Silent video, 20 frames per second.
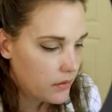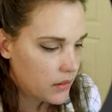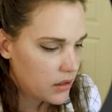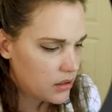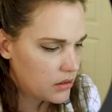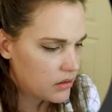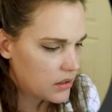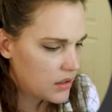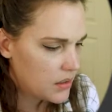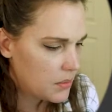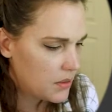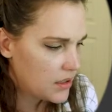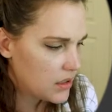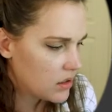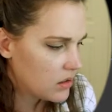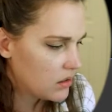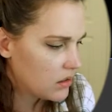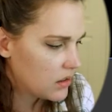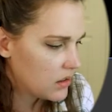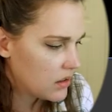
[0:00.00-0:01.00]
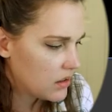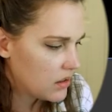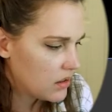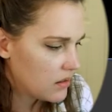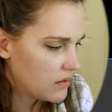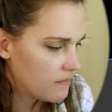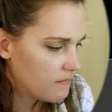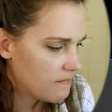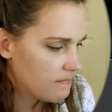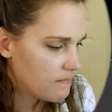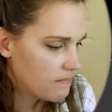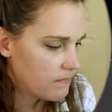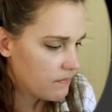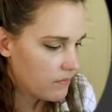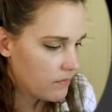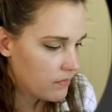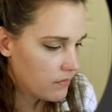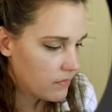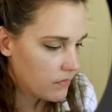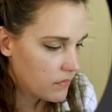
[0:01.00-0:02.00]
Oh, that's a bit dull, isn't
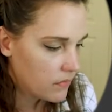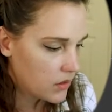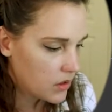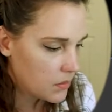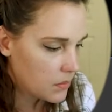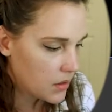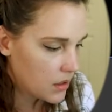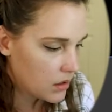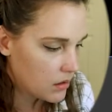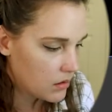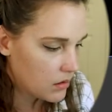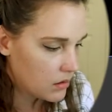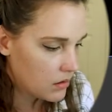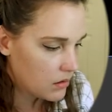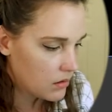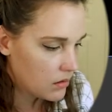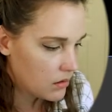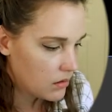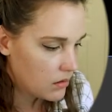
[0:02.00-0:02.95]
it? Let's make a